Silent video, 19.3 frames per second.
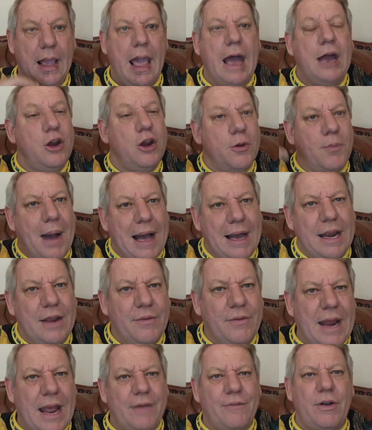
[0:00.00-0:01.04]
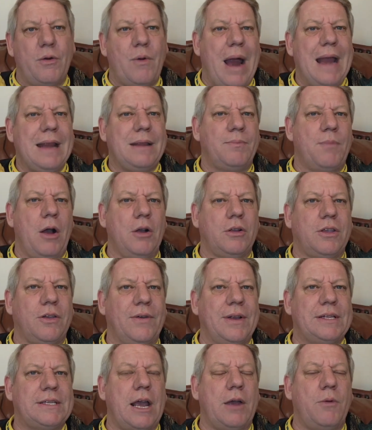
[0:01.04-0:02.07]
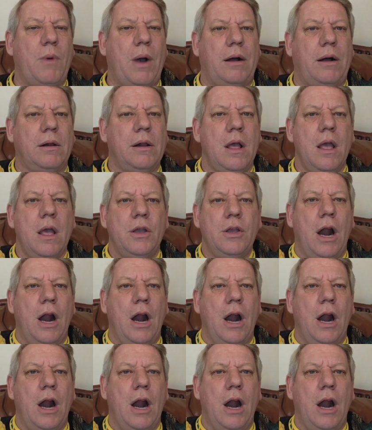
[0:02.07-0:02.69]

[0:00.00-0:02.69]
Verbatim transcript: And you might even have a right motive and say, well,